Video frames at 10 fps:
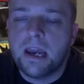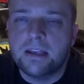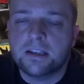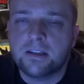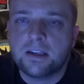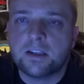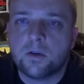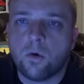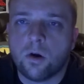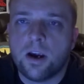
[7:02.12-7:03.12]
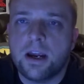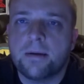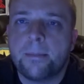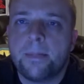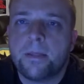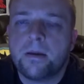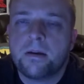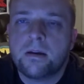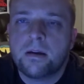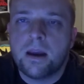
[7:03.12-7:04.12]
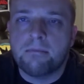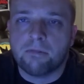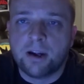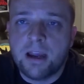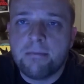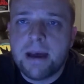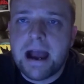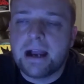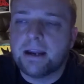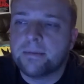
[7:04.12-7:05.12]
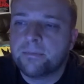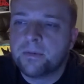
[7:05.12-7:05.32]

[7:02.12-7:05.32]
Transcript: into this story and bring him back